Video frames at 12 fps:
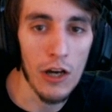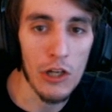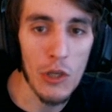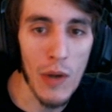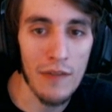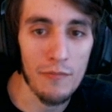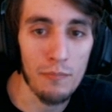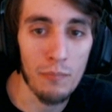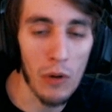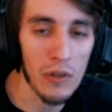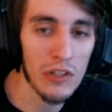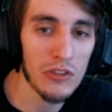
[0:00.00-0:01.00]
you have
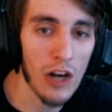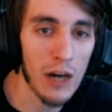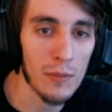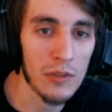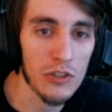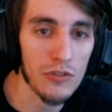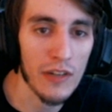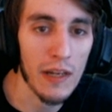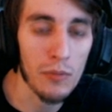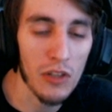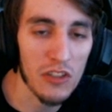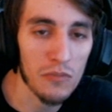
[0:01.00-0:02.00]
bonus armor
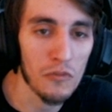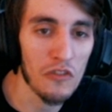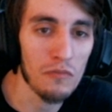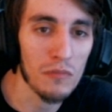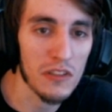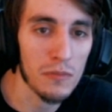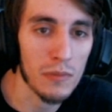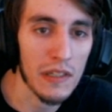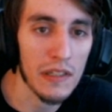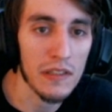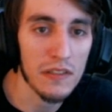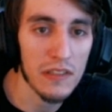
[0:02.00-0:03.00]
shred plus movement
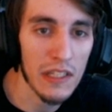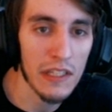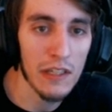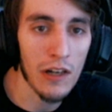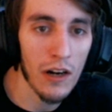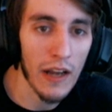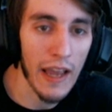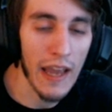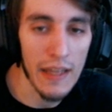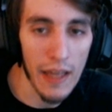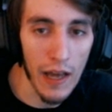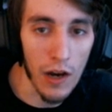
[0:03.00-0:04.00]
speed, CDR,
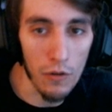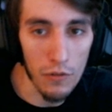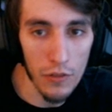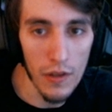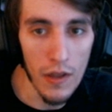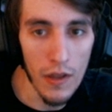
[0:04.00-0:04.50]
and health.